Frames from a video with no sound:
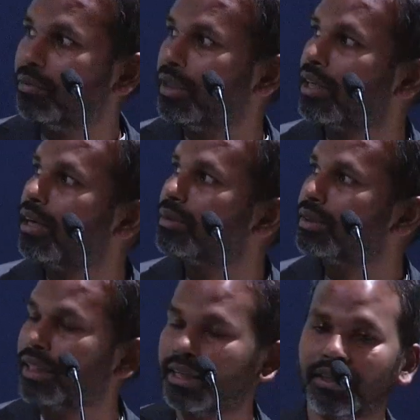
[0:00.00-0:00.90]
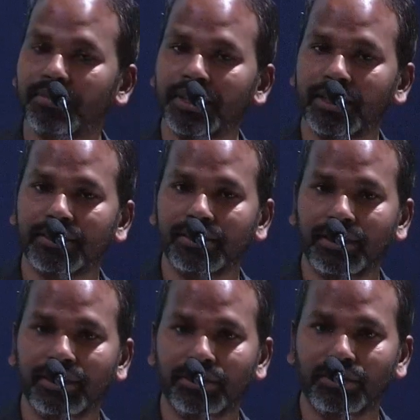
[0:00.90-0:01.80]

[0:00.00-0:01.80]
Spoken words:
it comes to setting up the LCAs,